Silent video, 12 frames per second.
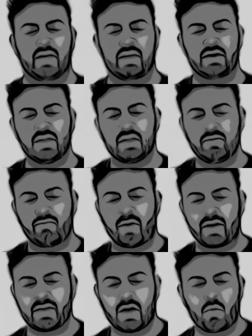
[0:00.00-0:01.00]
And then
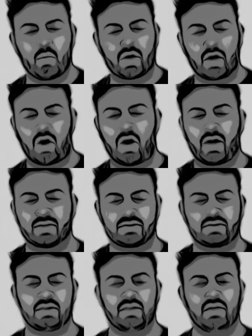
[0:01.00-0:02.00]
find out what
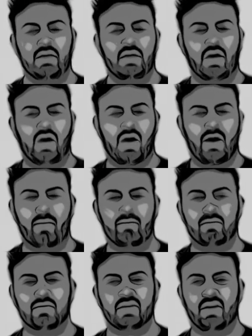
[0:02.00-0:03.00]
costs
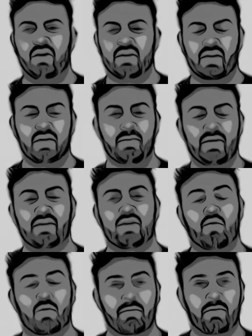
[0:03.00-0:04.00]
are gonna be
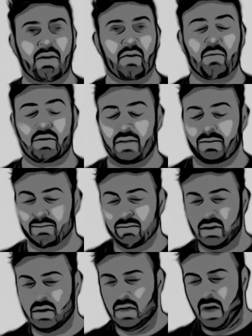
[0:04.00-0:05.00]
incorporated with
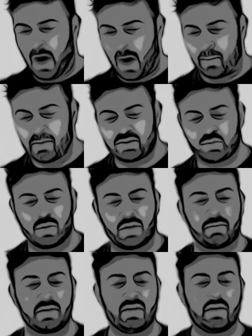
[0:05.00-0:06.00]
it. How much would
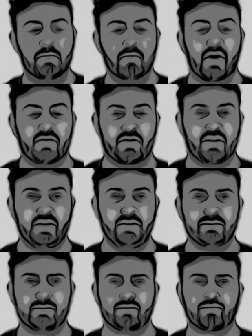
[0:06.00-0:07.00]
it be
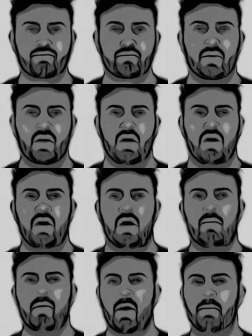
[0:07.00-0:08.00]
monthly?
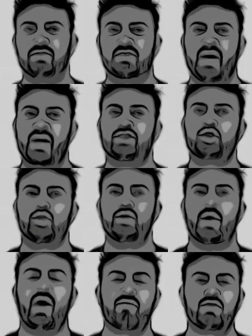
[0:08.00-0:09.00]
How much extra
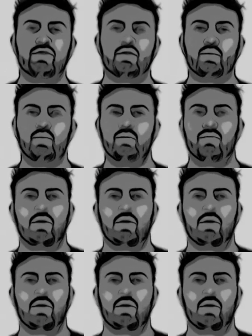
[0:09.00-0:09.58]
you have to do?